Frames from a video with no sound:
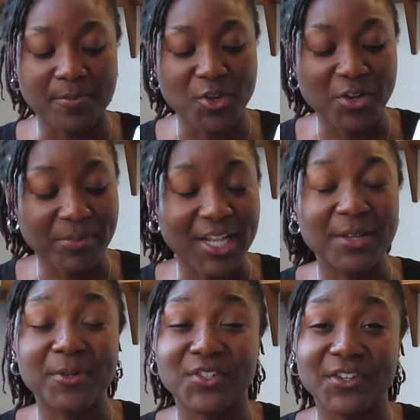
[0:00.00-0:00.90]
You can
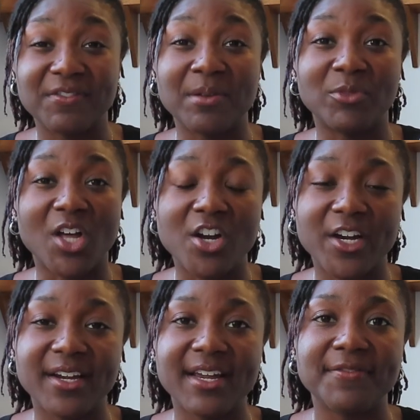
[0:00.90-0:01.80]
probably preserve them
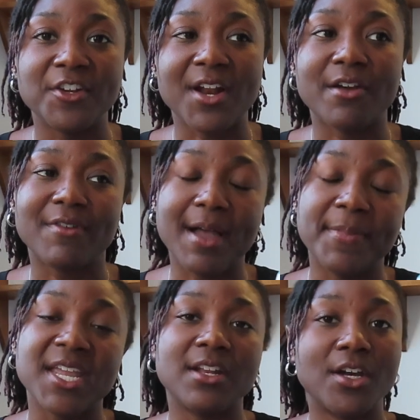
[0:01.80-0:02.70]
longer if you're not
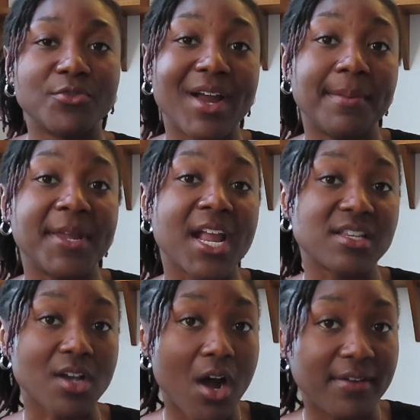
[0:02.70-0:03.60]
wrapping and unwrapping
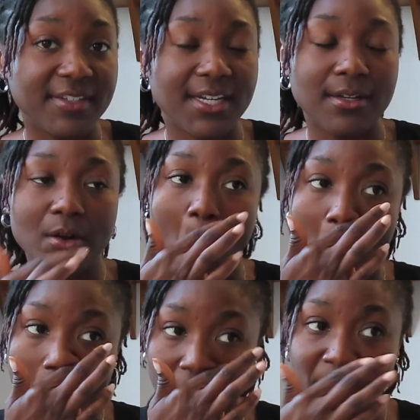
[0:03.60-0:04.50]
as often,
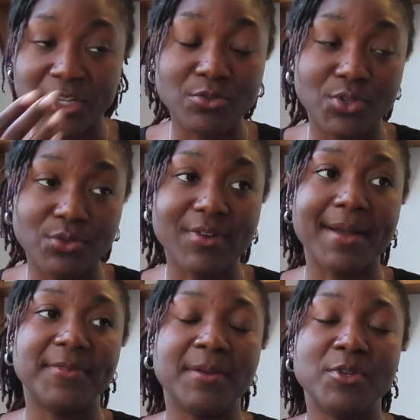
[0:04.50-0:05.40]
or when you do
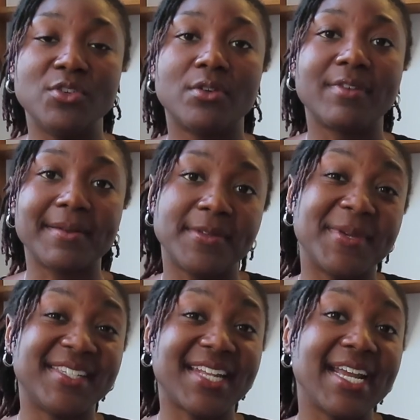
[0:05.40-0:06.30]
wrap them, you don't wrap them
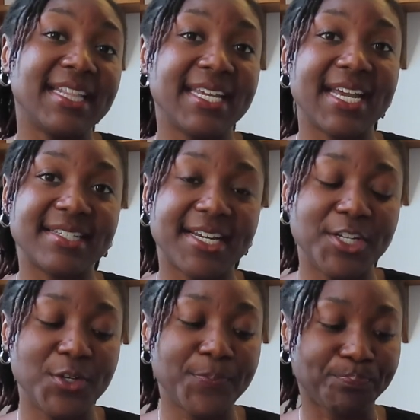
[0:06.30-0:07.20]
as tightly as I
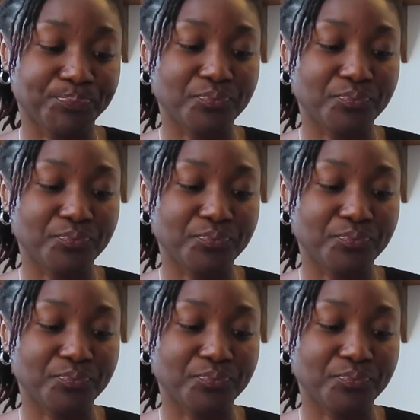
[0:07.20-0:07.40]
do.